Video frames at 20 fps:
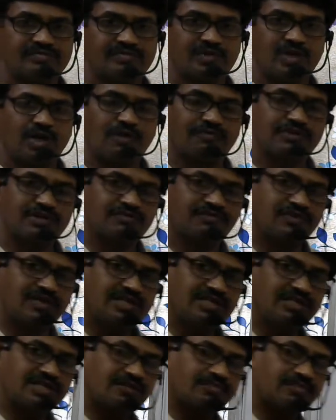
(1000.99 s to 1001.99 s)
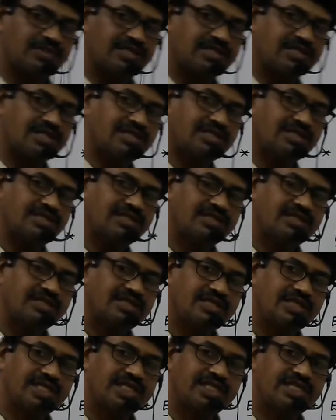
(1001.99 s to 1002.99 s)
After filling completely,
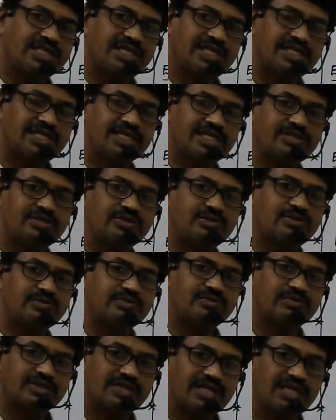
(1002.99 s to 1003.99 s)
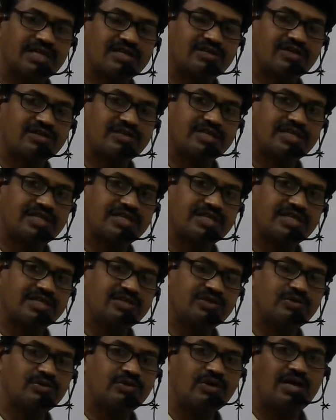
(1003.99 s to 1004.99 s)
it can enter into the electron can enter
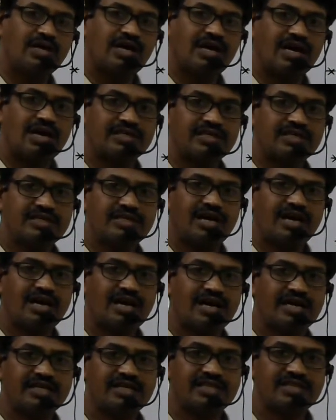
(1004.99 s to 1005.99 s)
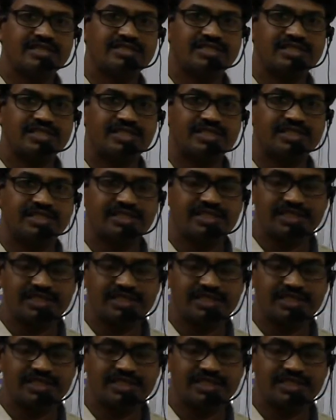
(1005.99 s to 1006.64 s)
into other high energy containing